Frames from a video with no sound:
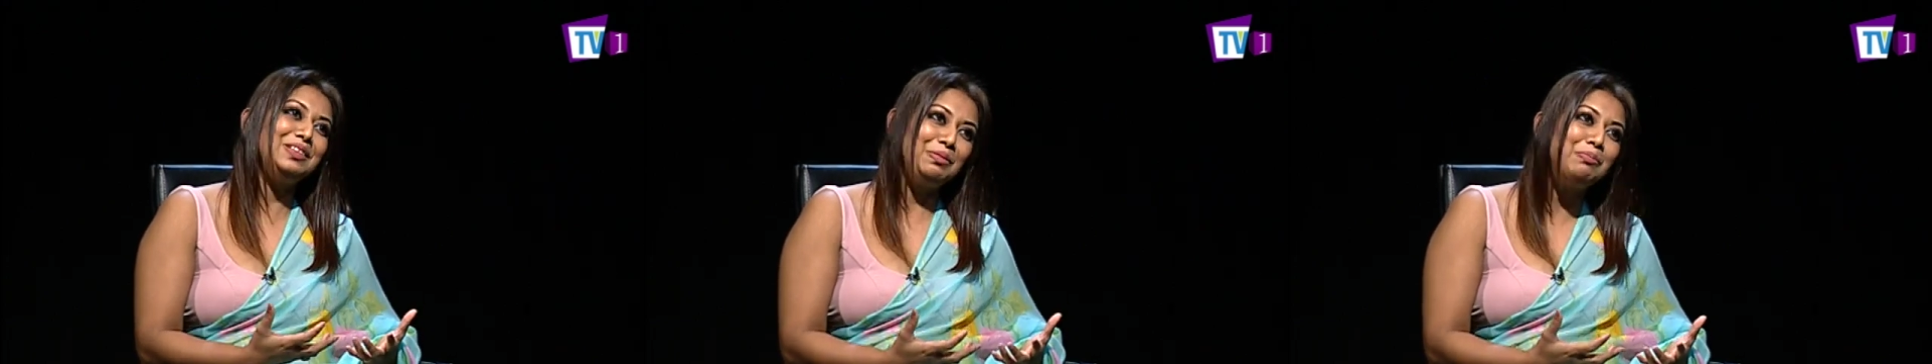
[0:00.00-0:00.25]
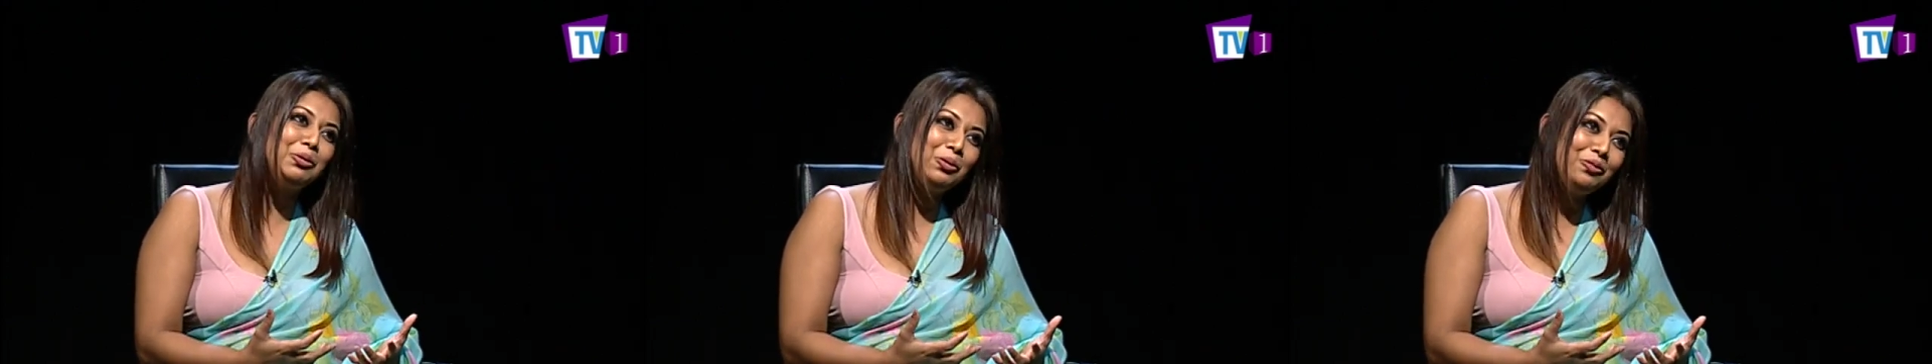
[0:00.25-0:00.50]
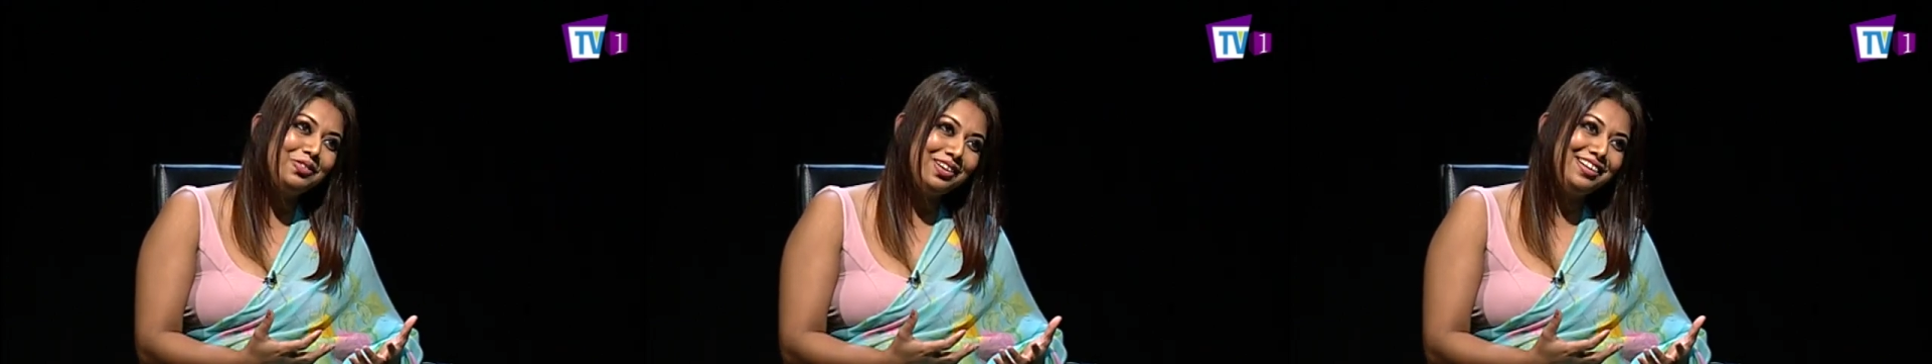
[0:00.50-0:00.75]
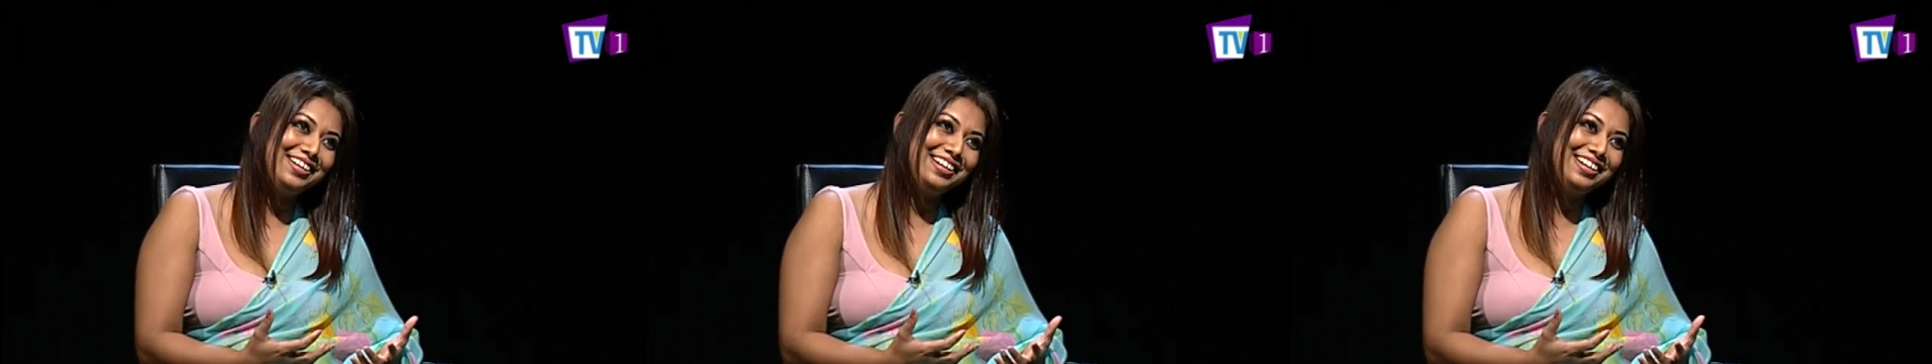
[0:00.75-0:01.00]
improve,
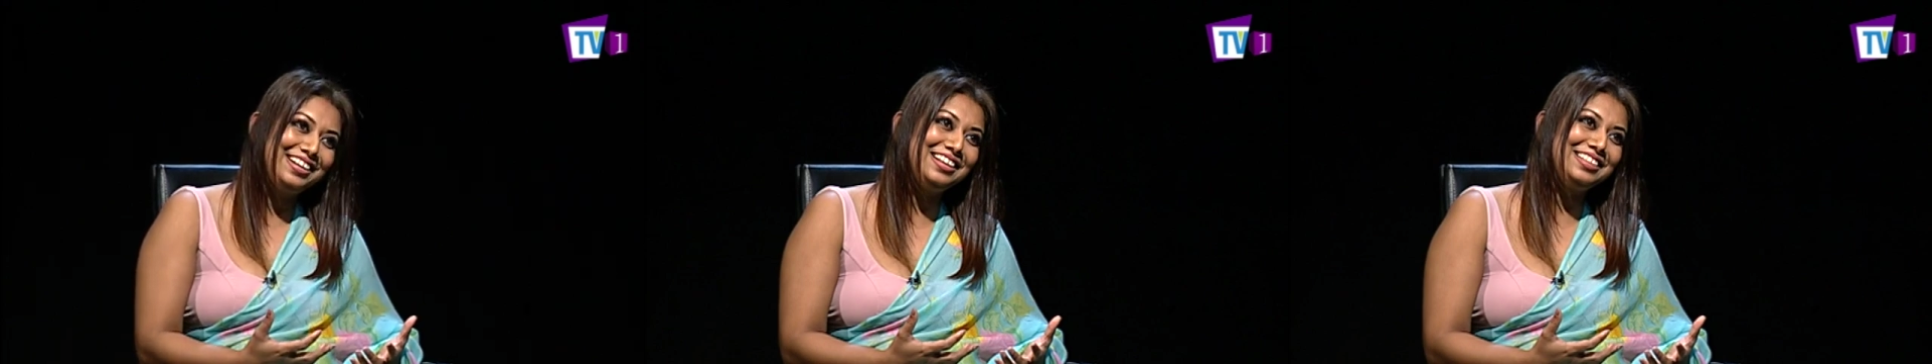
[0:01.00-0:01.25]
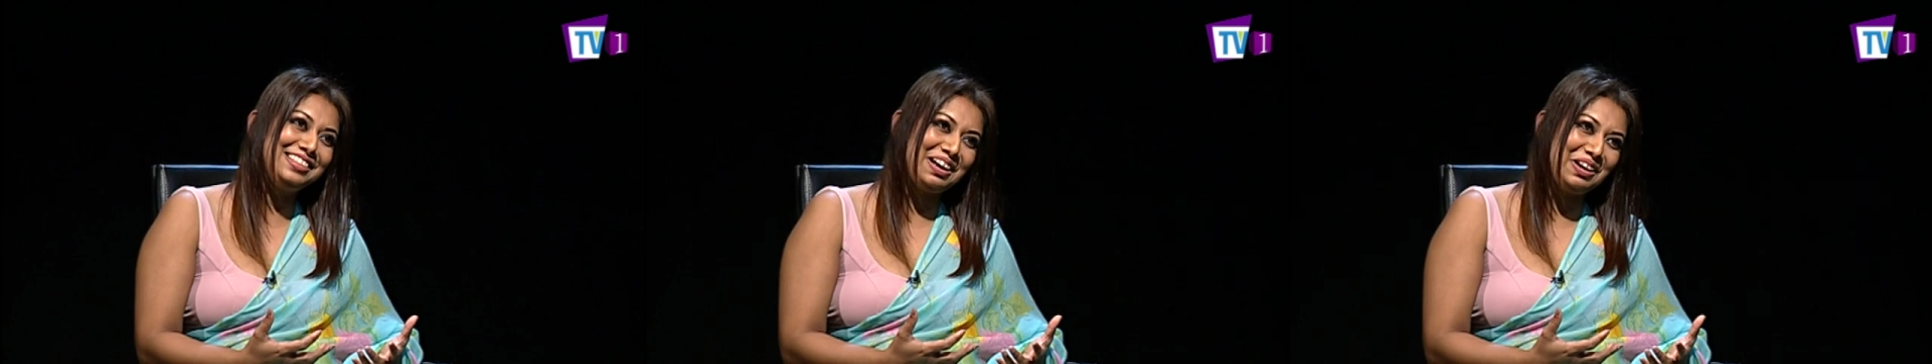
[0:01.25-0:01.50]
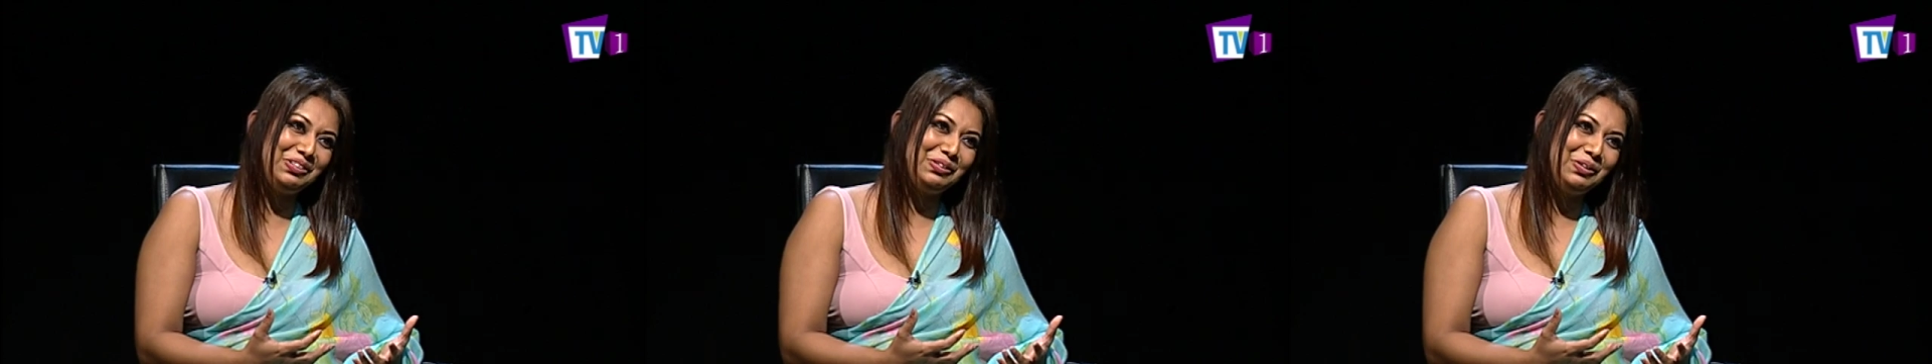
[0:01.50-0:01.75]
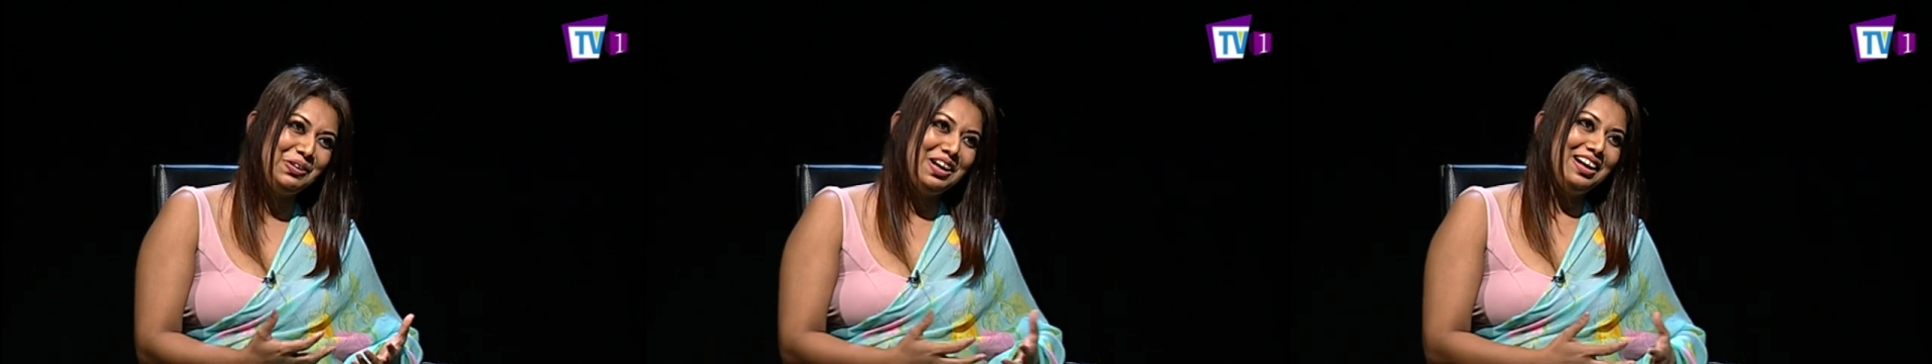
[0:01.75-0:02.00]
Tharindu.